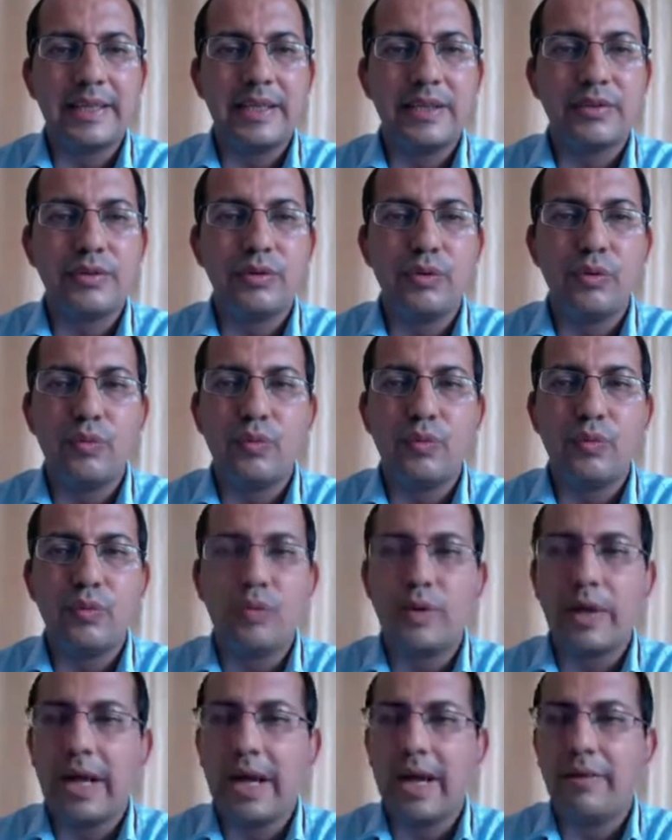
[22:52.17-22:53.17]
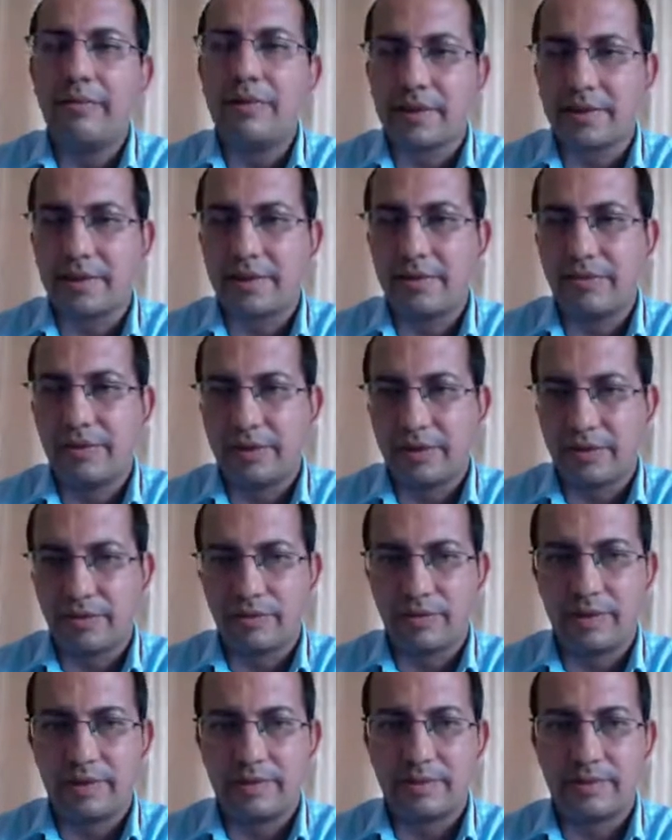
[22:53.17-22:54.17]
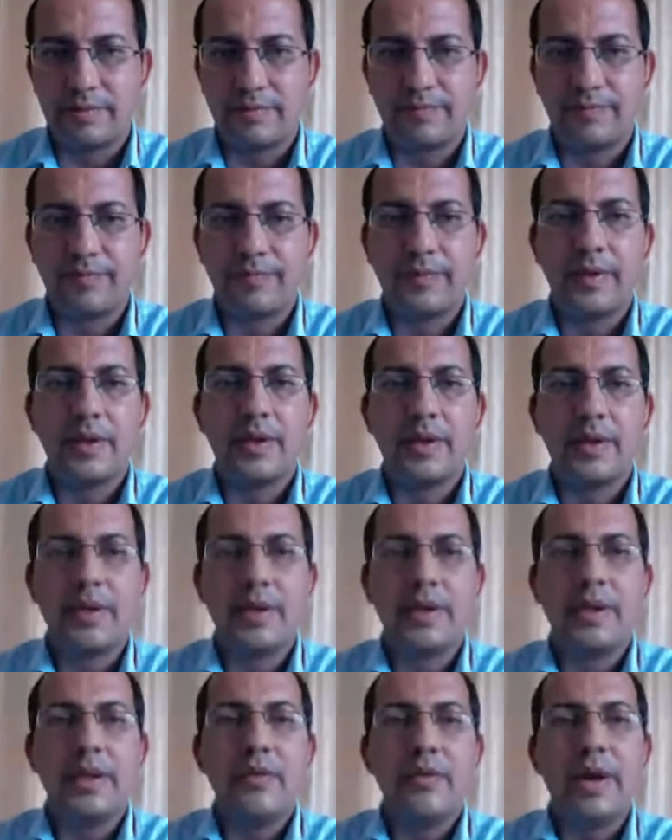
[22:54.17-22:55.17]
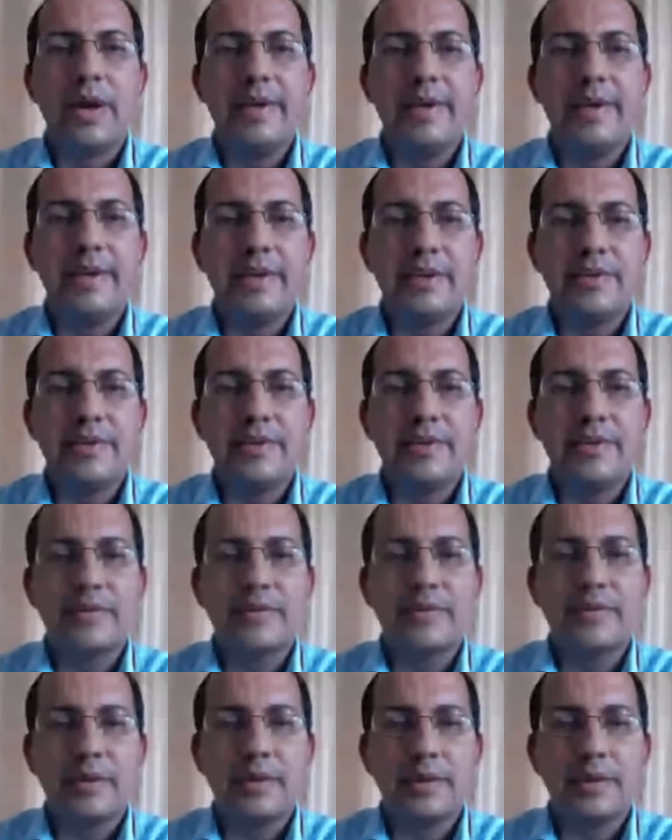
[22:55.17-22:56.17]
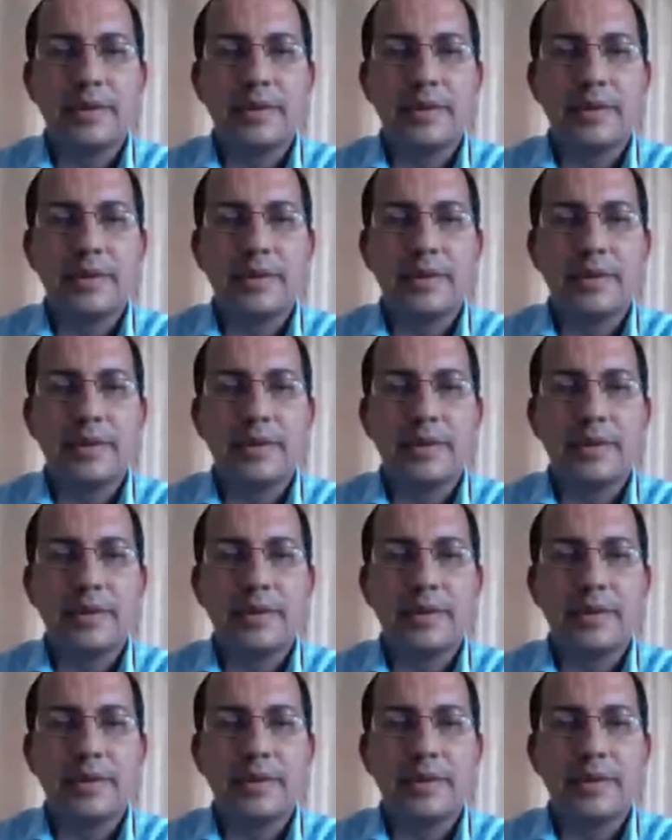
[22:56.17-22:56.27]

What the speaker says: case you would have destructive interference. When it is